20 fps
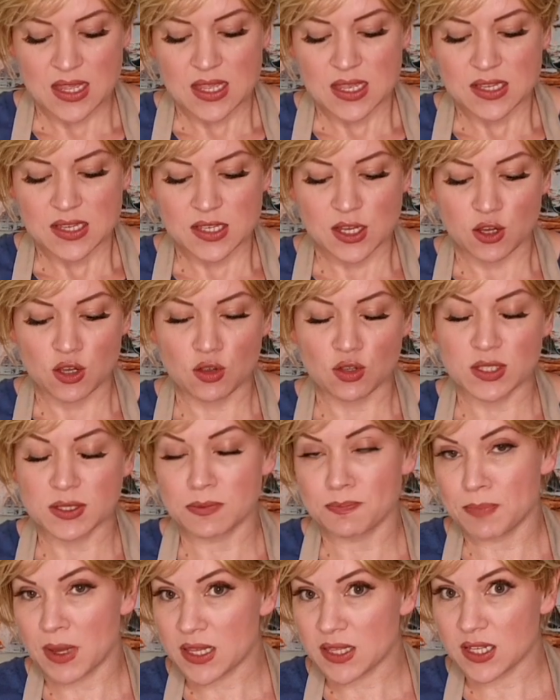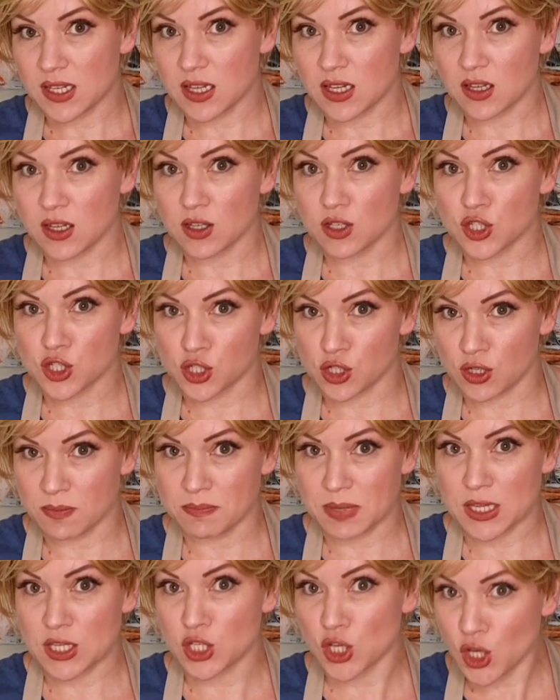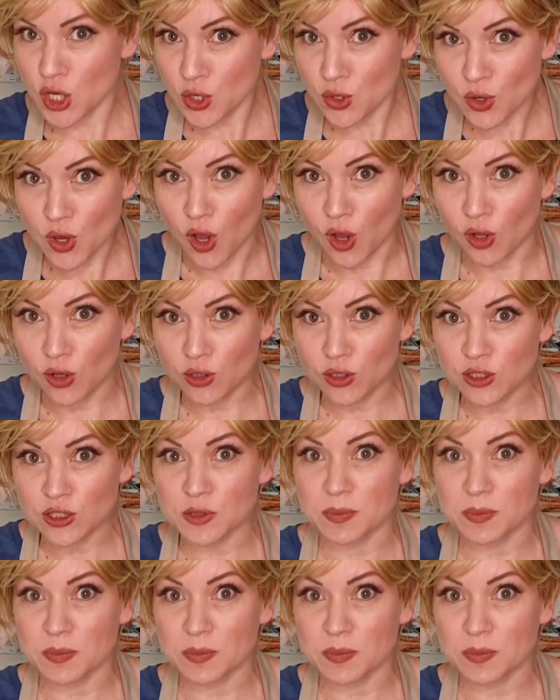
So your butter shouldn't be too cold,